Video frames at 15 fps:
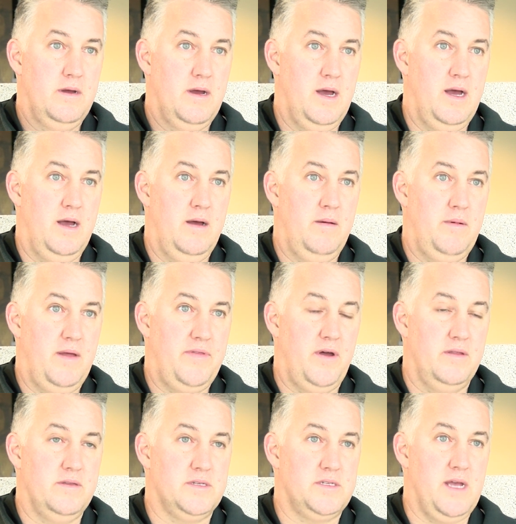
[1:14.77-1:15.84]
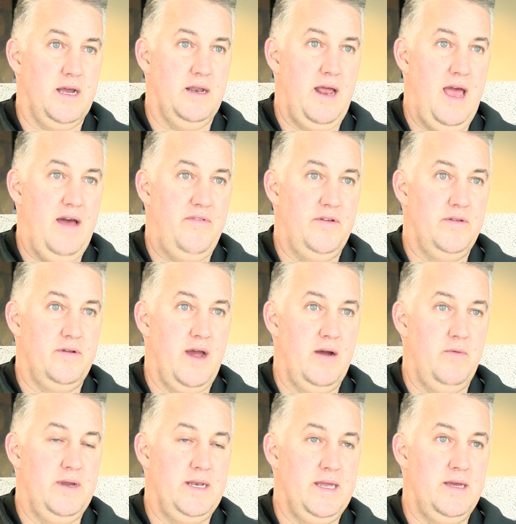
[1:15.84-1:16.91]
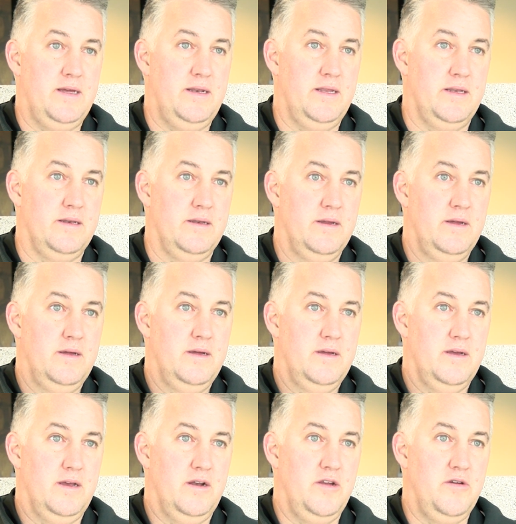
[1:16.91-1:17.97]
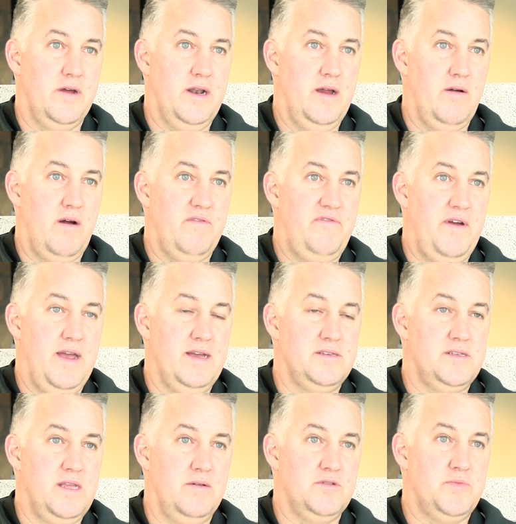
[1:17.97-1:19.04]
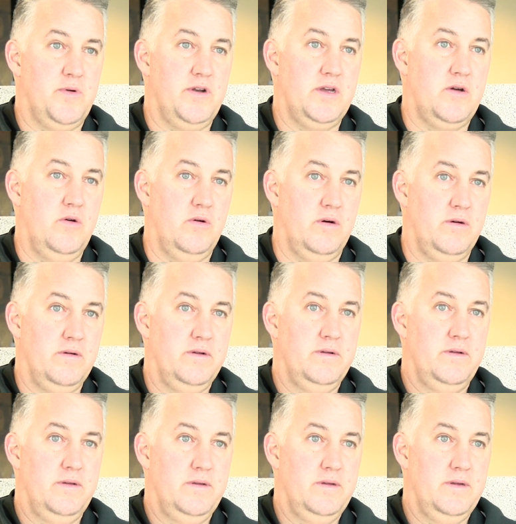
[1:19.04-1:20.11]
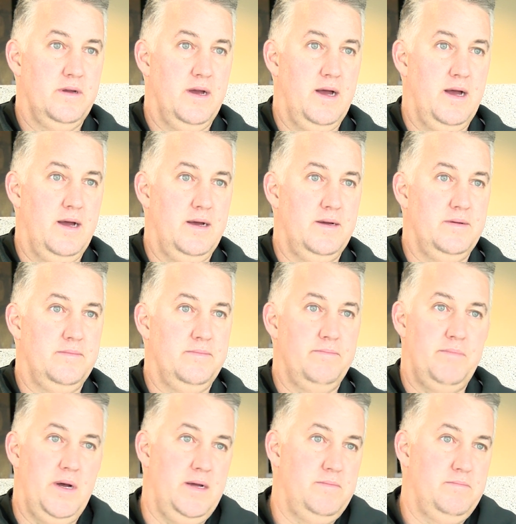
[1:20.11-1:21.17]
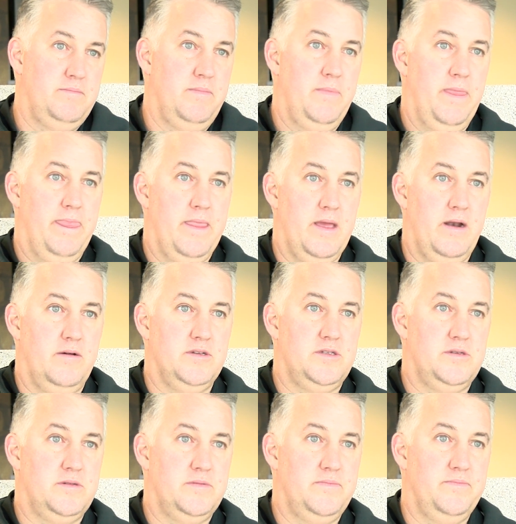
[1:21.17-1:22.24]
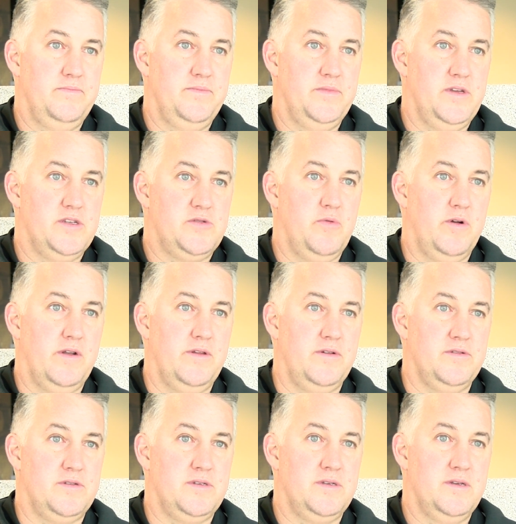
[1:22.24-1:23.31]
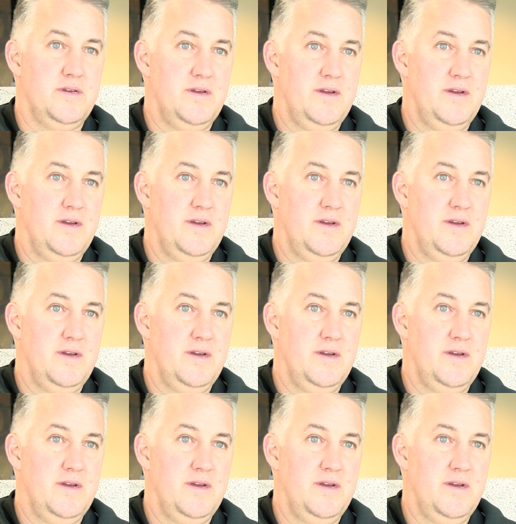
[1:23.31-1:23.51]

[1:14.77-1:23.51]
I thought in the second half of the night we did, and you could hear our fans, and that was pretty cool. But it's one of those